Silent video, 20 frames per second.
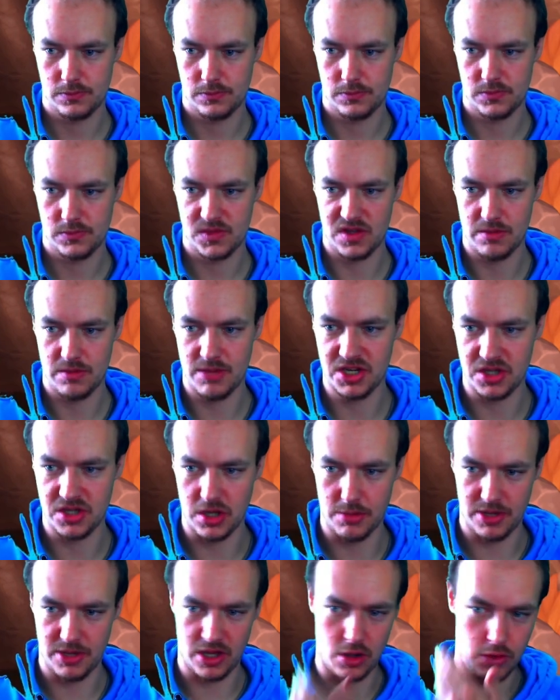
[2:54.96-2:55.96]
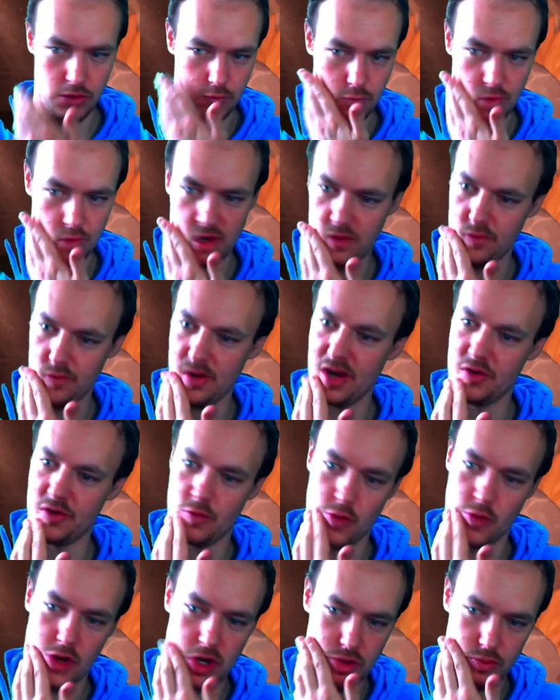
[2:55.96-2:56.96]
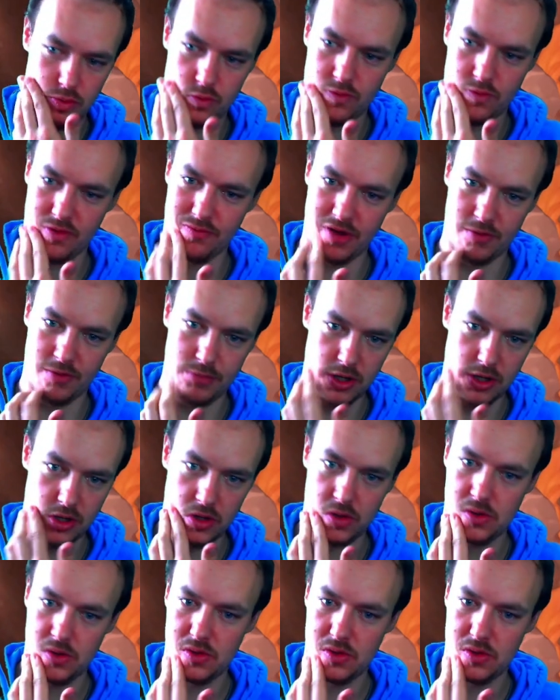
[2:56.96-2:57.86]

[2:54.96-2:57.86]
I imagine if we go green, red, green, or green, red, blue.